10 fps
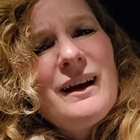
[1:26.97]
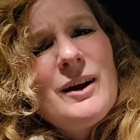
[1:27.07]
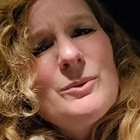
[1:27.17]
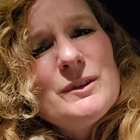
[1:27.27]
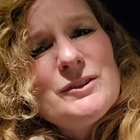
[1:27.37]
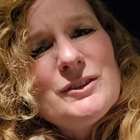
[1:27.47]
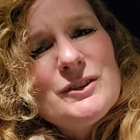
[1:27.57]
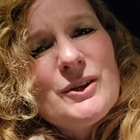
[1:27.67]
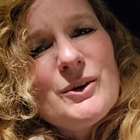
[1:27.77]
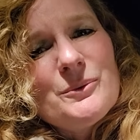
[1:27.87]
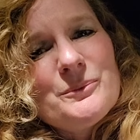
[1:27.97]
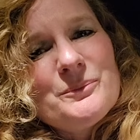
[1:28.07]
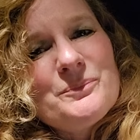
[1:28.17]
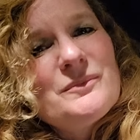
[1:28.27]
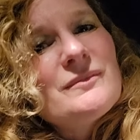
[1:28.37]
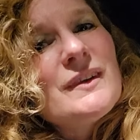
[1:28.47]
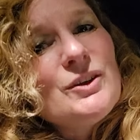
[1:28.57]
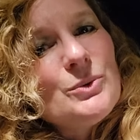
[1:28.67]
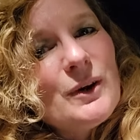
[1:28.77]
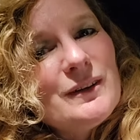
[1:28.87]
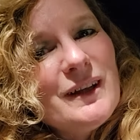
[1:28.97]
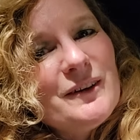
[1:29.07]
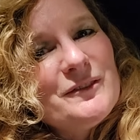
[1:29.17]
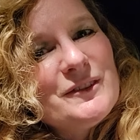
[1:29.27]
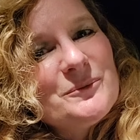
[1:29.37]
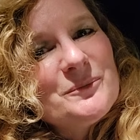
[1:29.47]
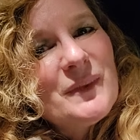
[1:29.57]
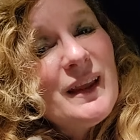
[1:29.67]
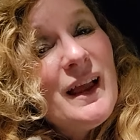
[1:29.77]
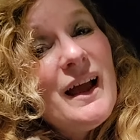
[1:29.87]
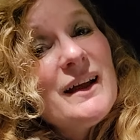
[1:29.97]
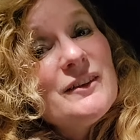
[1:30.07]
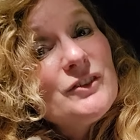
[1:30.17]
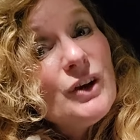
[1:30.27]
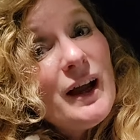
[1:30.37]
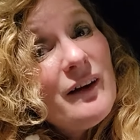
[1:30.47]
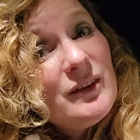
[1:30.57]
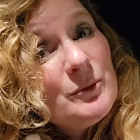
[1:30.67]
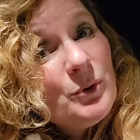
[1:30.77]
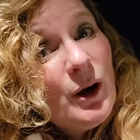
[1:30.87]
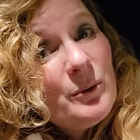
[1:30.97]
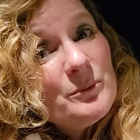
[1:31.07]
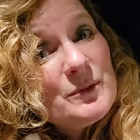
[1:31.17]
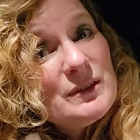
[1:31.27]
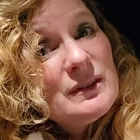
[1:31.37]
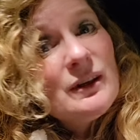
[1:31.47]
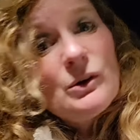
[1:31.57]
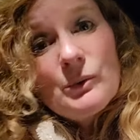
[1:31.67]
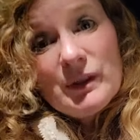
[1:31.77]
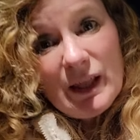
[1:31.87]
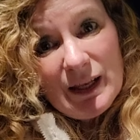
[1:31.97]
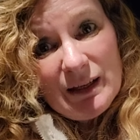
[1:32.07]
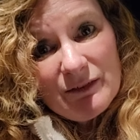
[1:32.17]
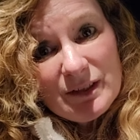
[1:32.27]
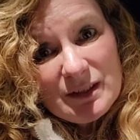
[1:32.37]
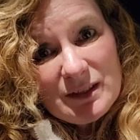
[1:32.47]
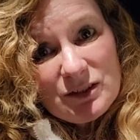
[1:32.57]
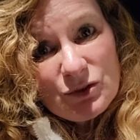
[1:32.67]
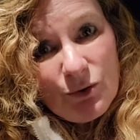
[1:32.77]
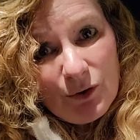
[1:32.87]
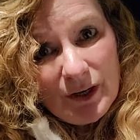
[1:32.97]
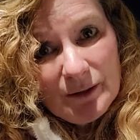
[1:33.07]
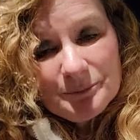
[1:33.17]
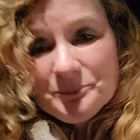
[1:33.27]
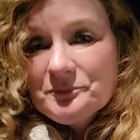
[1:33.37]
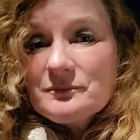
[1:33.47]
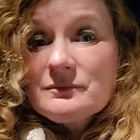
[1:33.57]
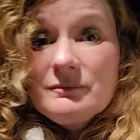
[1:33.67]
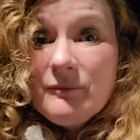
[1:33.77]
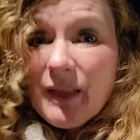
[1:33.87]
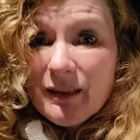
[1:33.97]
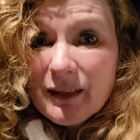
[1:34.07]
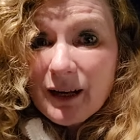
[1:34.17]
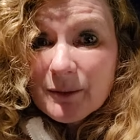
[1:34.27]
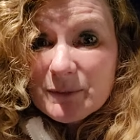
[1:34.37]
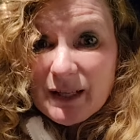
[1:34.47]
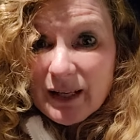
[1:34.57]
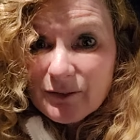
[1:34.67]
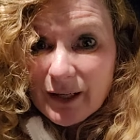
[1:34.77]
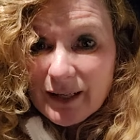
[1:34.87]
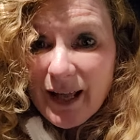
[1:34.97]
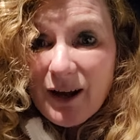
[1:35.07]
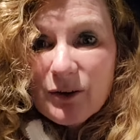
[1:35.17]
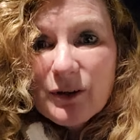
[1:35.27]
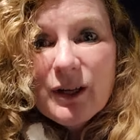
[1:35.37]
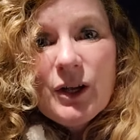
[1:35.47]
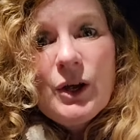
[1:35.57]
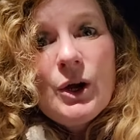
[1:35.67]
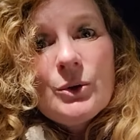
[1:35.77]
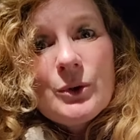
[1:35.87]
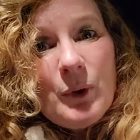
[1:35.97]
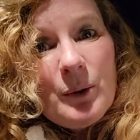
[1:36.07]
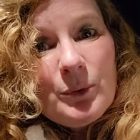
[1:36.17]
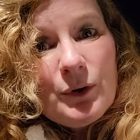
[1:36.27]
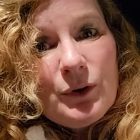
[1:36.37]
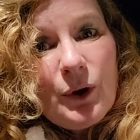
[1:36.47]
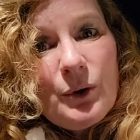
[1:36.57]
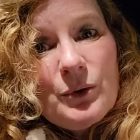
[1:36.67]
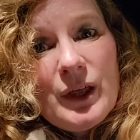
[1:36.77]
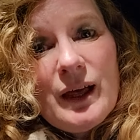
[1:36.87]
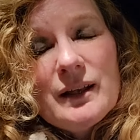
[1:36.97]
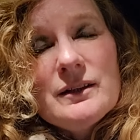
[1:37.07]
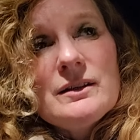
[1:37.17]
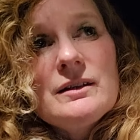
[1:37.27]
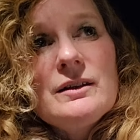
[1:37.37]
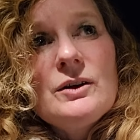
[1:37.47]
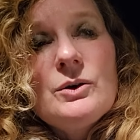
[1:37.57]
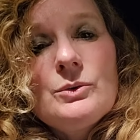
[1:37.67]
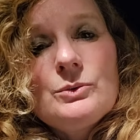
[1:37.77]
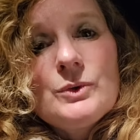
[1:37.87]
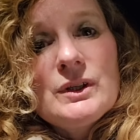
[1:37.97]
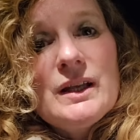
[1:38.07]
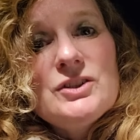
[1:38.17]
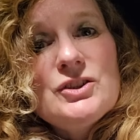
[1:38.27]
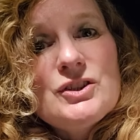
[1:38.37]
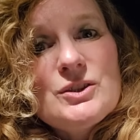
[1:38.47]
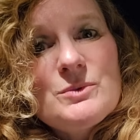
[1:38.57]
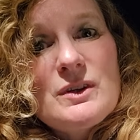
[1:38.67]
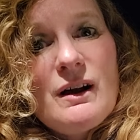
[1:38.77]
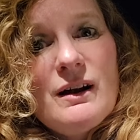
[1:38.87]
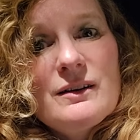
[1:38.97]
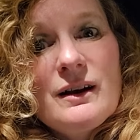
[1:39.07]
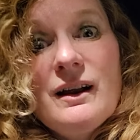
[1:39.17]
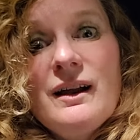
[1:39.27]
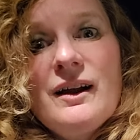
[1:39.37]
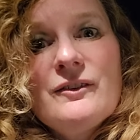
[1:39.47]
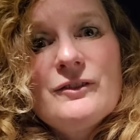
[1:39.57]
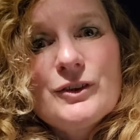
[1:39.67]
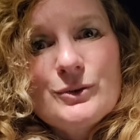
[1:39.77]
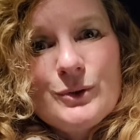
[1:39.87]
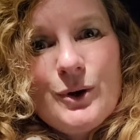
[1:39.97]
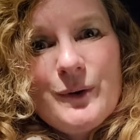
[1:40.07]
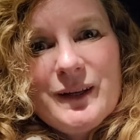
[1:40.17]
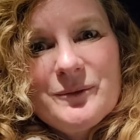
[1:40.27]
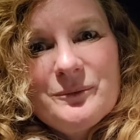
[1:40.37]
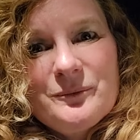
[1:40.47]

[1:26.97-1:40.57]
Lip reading: I want you to know you are loved. And if you're having problems with any of this story that I'm saying right now, remember though that, you know, relationships are for growing.